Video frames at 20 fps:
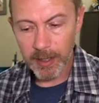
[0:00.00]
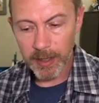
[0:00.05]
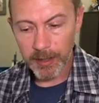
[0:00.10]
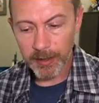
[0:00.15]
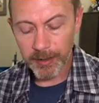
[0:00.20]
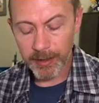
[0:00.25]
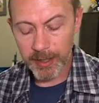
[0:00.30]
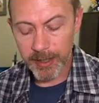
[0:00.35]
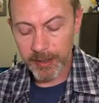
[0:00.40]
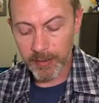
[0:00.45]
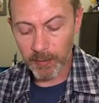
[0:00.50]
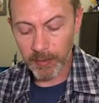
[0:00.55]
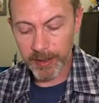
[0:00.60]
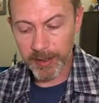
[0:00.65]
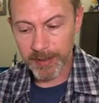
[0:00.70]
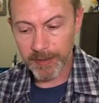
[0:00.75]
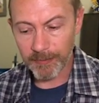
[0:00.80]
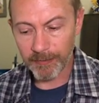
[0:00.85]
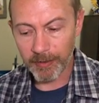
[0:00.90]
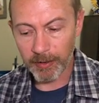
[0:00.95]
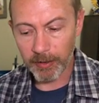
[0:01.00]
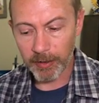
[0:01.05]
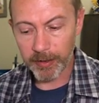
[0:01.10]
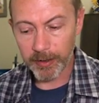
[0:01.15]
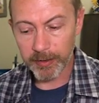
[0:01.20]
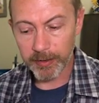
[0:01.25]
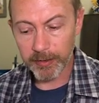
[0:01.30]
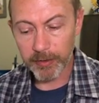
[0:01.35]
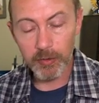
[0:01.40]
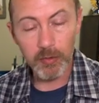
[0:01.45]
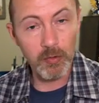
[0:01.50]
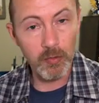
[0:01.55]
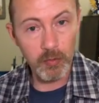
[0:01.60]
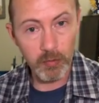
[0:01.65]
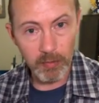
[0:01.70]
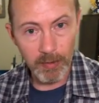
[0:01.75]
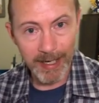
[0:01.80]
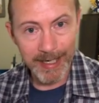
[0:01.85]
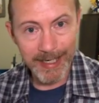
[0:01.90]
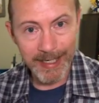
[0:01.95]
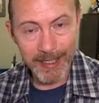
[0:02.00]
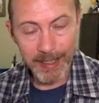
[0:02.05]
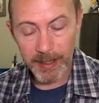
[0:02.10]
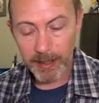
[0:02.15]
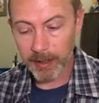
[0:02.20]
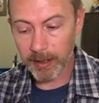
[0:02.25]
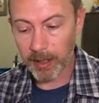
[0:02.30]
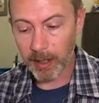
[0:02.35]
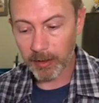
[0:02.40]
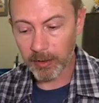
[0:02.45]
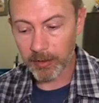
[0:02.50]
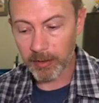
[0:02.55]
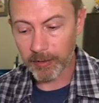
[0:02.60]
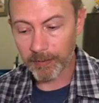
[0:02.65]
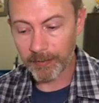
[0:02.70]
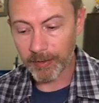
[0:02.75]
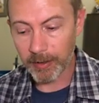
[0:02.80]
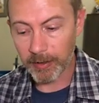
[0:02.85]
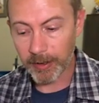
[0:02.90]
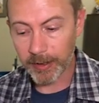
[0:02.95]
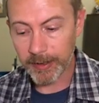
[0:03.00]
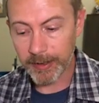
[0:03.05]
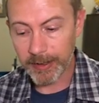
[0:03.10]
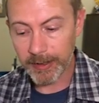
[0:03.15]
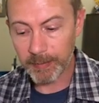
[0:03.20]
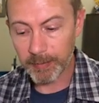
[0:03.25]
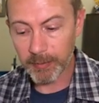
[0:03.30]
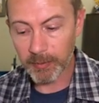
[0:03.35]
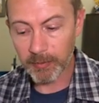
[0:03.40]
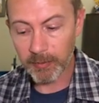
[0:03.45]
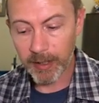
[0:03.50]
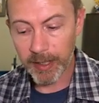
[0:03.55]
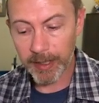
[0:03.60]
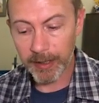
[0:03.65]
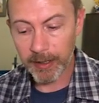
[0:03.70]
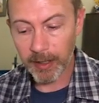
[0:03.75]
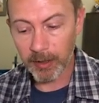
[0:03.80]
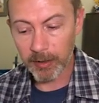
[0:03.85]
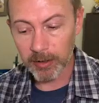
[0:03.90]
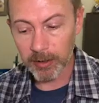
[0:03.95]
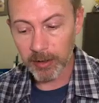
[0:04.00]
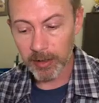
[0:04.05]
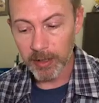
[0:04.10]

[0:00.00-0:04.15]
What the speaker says: This one is a very gray color, a very deep gray color.